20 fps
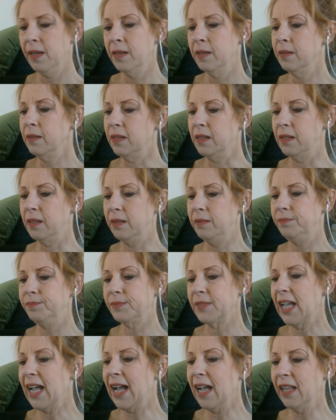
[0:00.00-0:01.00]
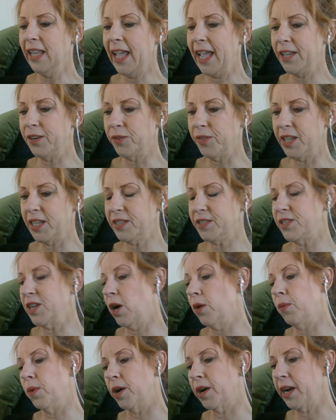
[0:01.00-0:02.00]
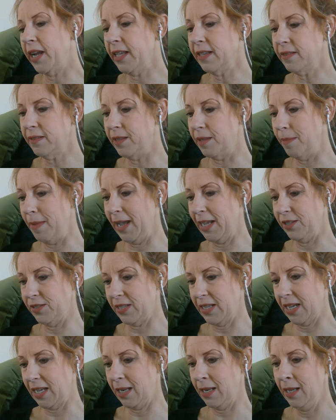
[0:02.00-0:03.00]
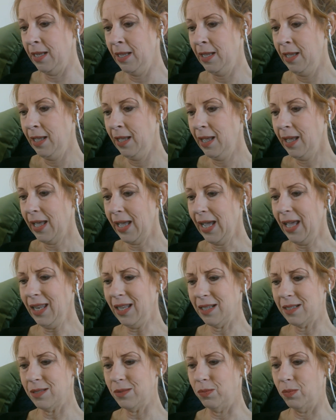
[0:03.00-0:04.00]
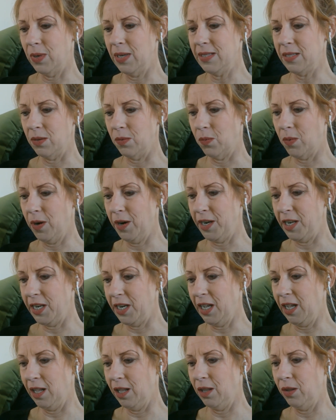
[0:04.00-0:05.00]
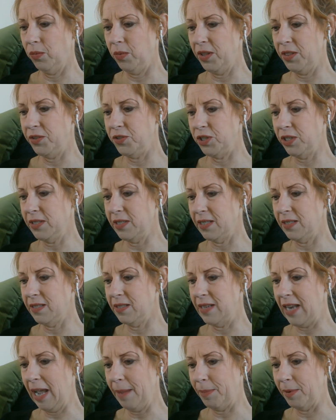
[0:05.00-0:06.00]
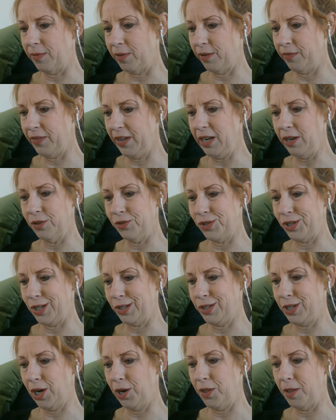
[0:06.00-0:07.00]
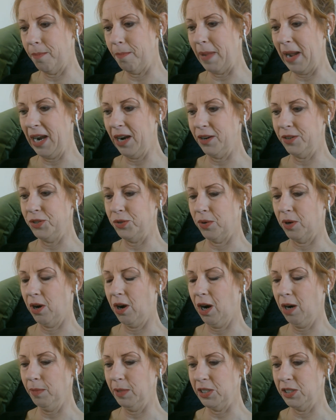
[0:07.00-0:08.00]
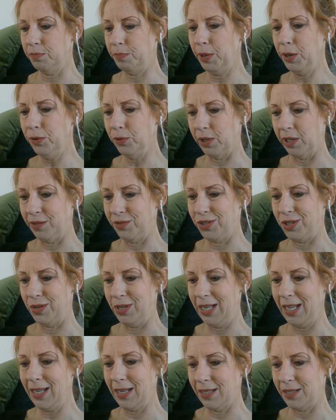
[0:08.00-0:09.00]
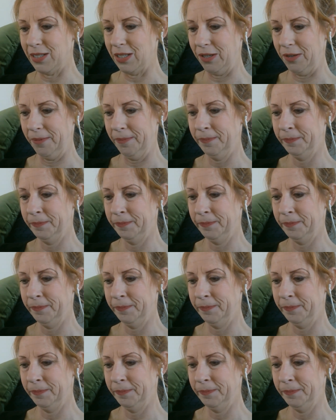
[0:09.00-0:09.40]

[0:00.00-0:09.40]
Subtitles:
I'll handle this, don't worry, the man said. Alex wasn't worried at all. With just a snap of her finger, she could turn the bear into a harmless poodle if she needed to.